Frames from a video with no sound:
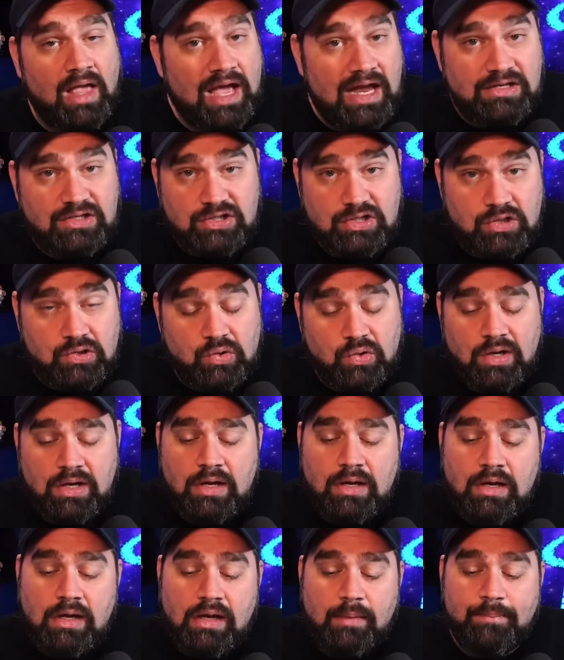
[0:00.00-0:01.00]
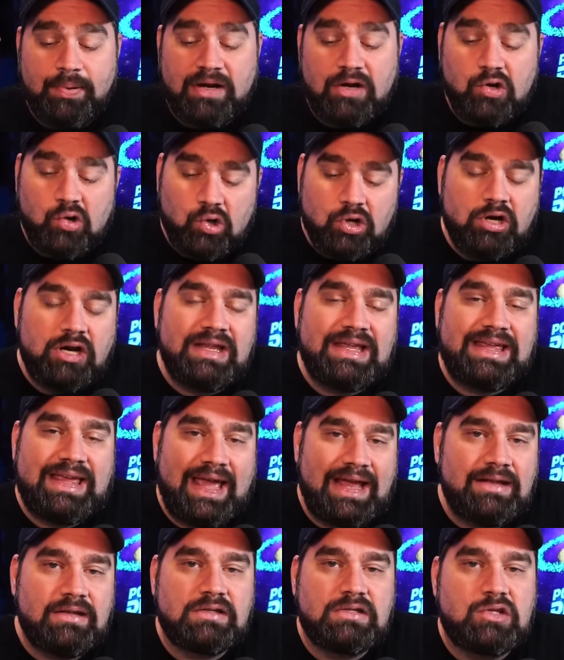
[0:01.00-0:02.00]
But in order to
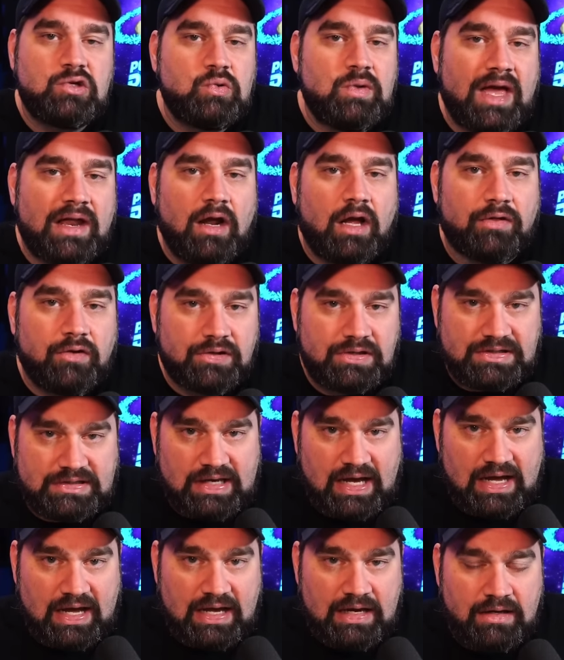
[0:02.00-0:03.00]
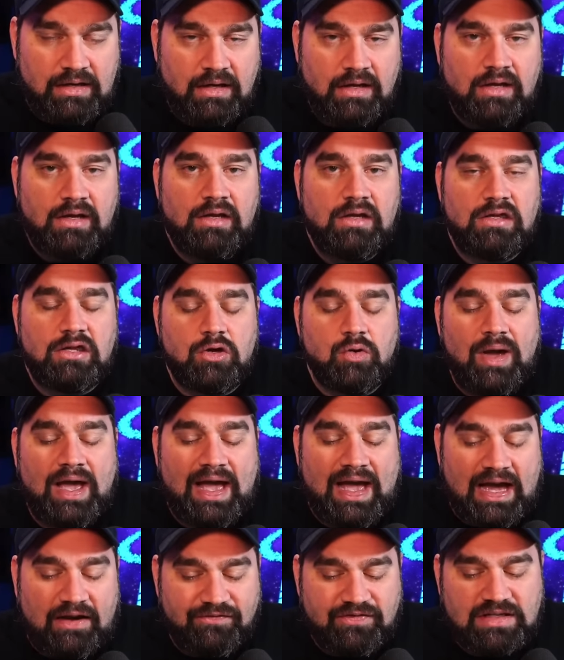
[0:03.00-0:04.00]
get to that other side, you
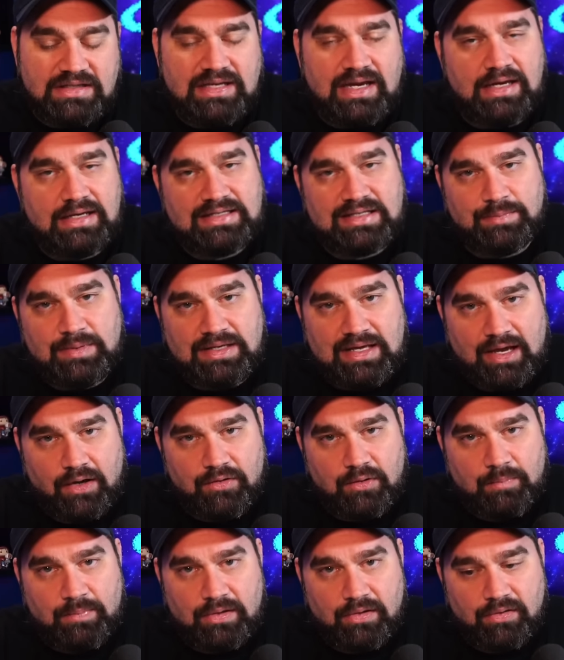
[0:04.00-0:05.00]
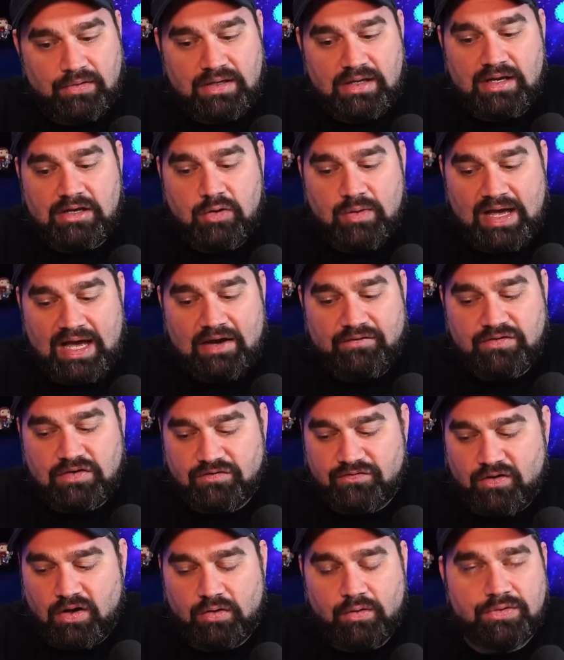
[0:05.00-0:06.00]
have to take some accountability and you have
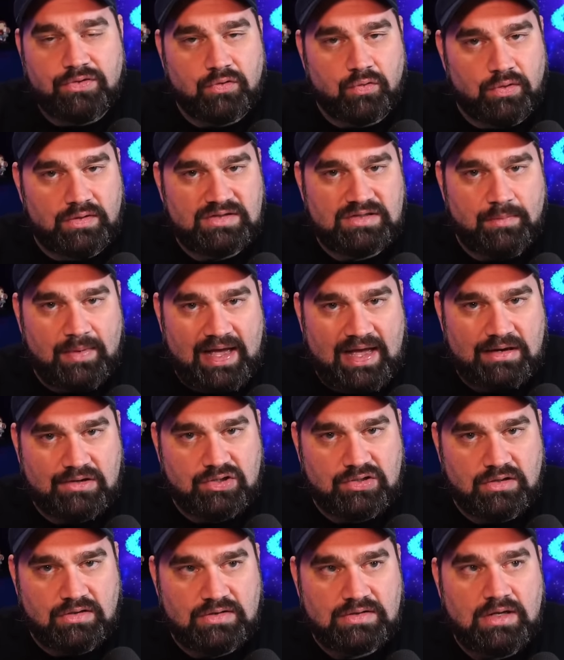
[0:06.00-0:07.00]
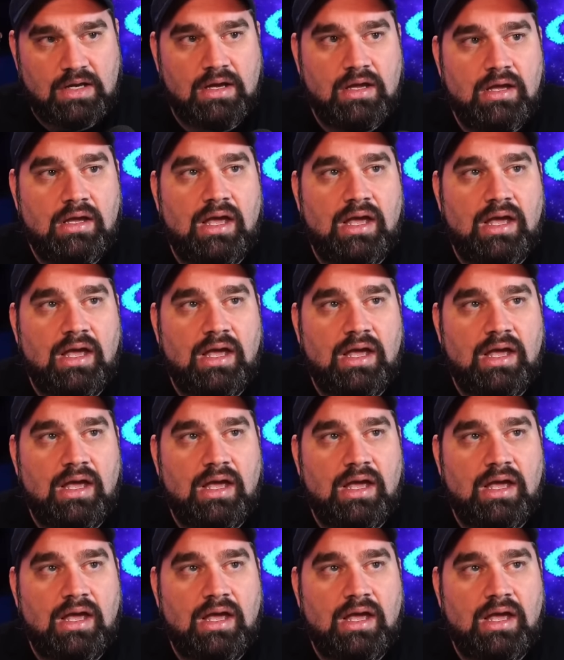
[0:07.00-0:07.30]
to follow through on some actions.